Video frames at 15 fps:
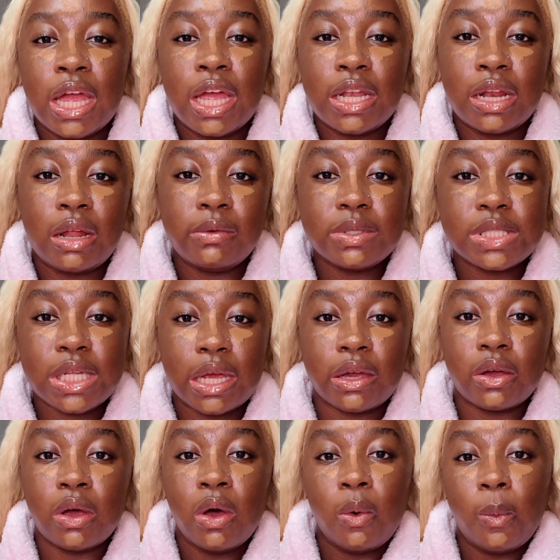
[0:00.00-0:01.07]
And then I was like,
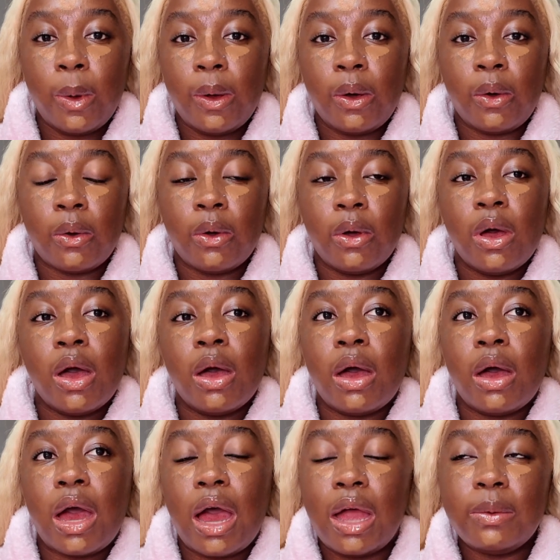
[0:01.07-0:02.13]
well,
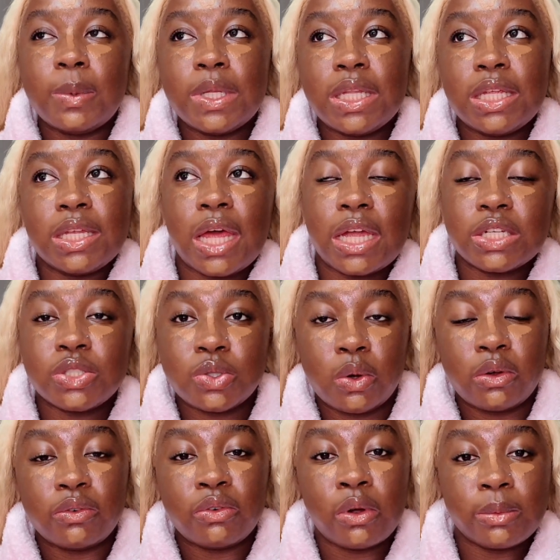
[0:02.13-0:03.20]
I really like
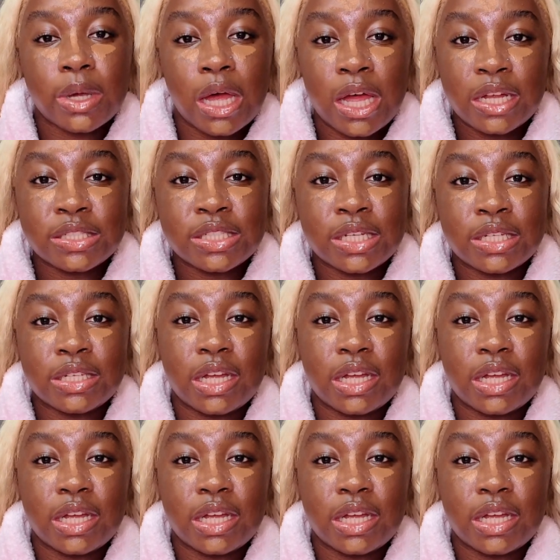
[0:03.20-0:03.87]
short form content.